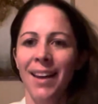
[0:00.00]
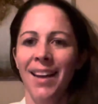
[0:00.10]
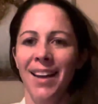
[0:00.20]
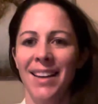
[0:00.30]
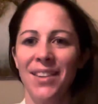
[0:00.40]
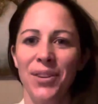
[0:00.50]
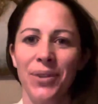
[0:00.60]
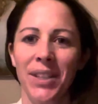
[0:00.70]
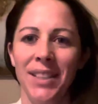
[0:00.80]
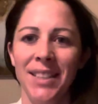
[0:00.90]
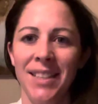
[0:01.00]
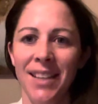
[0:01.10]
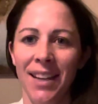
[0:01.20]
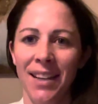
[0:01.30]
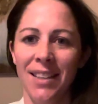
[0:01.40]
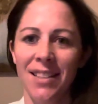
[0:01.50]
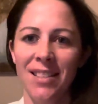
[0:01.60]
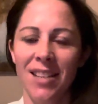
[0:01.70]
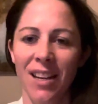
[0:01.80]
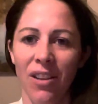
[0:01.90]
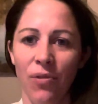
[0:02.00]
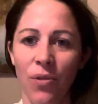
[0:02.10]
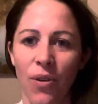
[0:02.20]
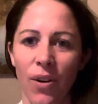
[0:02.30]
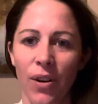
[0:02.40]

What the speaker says: Hey everyone, today is day four